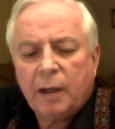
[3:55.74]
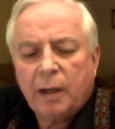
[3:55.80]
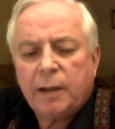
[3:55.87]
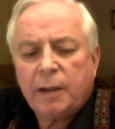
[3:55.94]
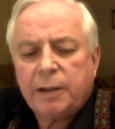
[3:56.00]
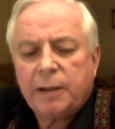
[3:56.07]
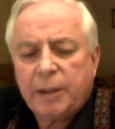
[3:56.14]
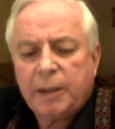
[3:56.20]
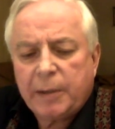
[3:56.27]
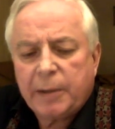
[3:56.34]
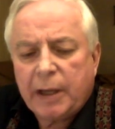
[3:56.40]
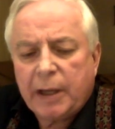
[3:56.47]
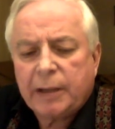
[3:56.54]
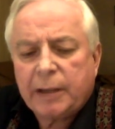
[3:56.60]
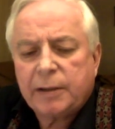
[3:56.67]
The
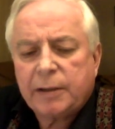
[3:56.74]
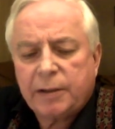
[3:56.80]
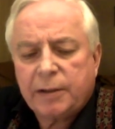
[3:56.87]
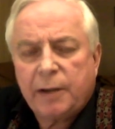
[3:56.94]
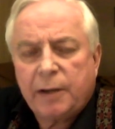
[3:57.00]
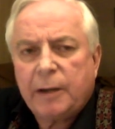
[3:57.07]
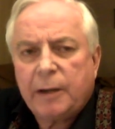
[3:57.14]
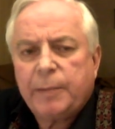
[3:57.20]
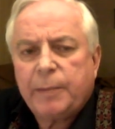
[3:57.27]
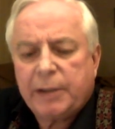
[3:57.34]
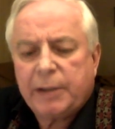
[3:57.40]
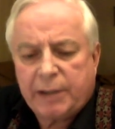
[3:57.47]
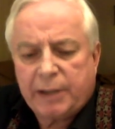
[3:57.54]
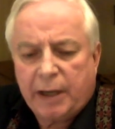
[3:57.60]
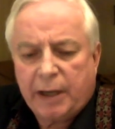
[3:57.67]
Gemini can stir up the
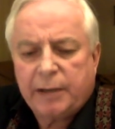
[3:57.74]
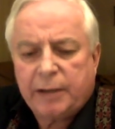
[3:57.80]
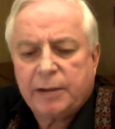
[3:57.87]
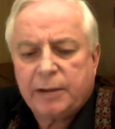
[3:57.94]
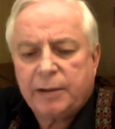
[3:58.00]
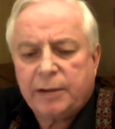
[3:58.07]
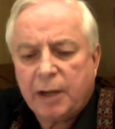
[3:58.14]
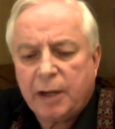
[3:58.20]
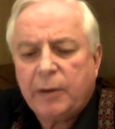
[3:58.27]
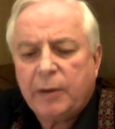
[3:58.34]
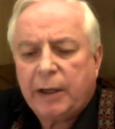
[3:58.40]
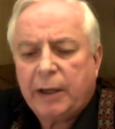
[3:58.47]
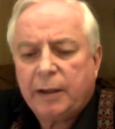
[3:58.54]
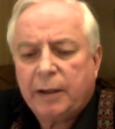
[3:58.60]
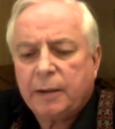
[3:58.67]
Sag no
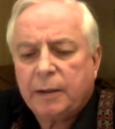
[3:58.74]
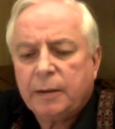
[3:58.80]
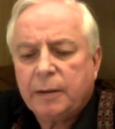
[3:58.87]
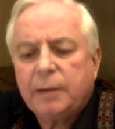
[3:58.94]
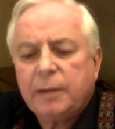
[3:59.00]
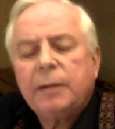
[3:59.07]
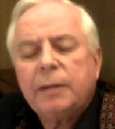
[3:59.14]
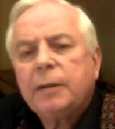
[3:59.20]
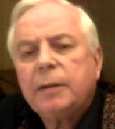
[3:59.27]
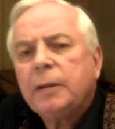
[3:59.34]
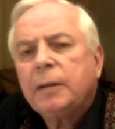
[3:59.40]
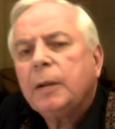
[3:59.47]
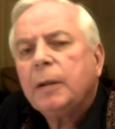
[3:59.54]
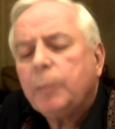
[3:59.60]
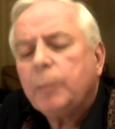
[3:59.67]
end,
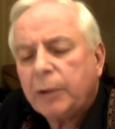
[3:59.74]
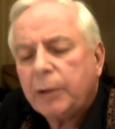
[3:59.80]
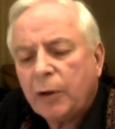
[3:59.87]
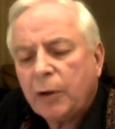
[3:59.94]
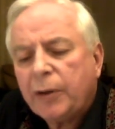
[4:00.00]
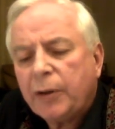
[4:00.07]
but on the